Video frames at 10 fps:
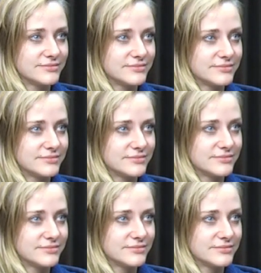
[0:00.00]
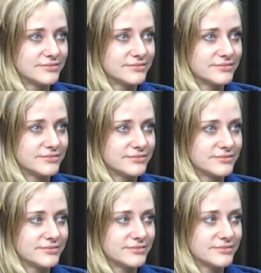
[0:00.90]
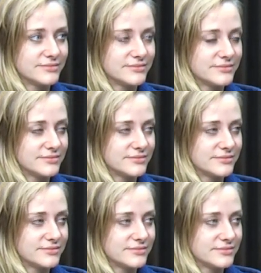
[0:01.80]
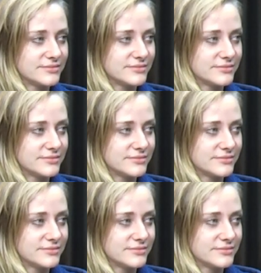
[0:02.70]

(silent)